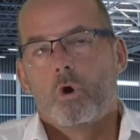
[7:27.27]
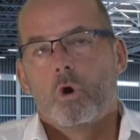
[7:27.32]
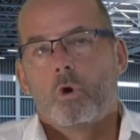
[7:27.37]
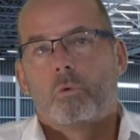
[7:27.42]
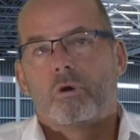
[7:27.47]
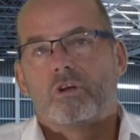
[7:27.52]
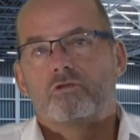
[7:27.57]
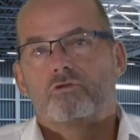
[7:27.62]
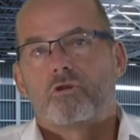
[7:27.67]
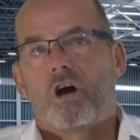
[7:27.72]

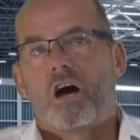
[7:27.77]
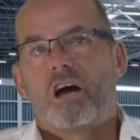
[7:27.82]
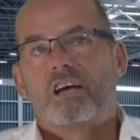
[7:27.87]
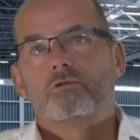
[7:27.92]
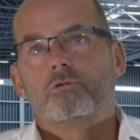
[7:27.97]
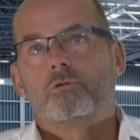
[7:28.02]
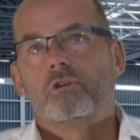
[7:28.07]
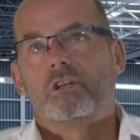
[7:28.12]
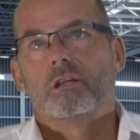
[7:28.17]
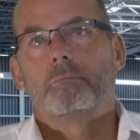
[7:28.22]
We're trying
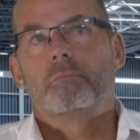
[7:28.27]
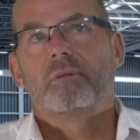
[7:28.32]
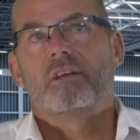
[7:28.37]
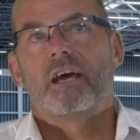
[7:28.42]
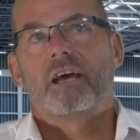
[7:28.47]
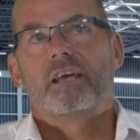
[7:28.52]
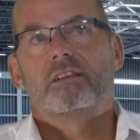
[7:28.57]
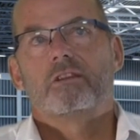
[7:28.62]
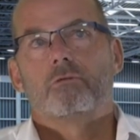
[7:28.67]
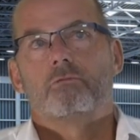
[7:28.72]
to
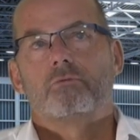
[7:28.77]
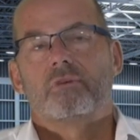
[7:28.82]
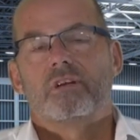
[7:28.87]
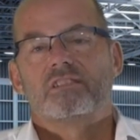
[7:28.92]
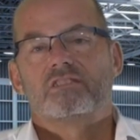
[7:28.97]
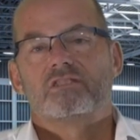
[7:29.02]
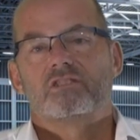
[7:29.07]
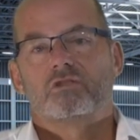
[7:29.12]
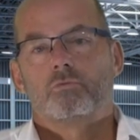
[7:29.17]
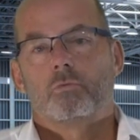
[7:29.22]
eliminate the
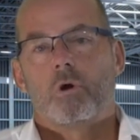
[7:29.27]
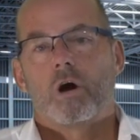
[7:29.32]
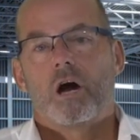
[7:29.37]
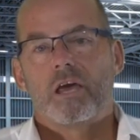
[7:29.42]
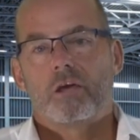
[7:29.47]
reasons why